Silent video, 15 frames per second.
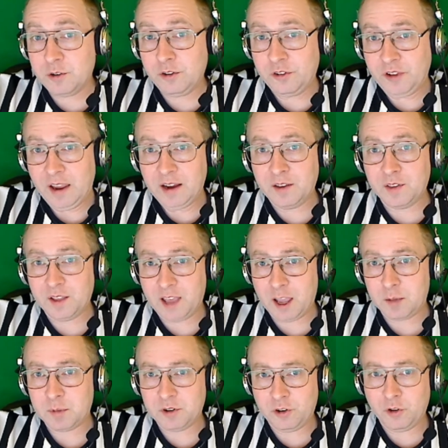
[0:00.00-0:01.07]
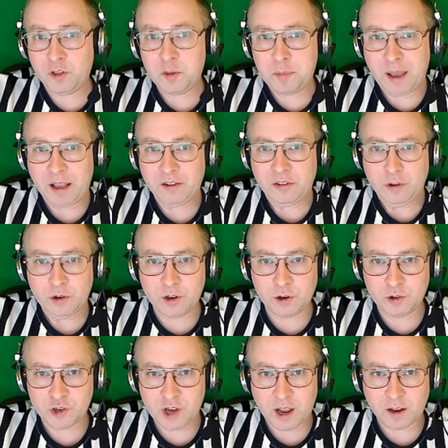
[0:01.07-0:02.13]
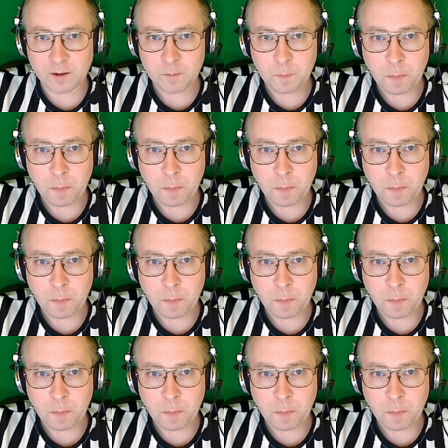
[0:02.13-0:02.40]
to skate in the game until they pass their gear check.